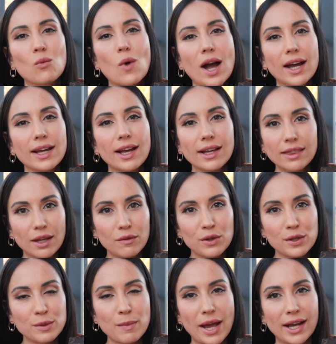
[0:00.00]
Why I love
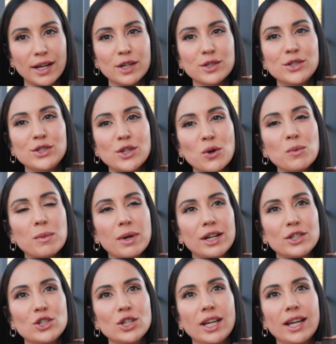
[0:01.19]
this bag so
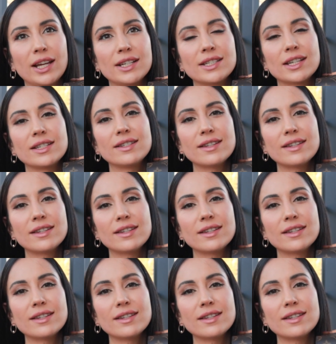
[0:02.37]
much is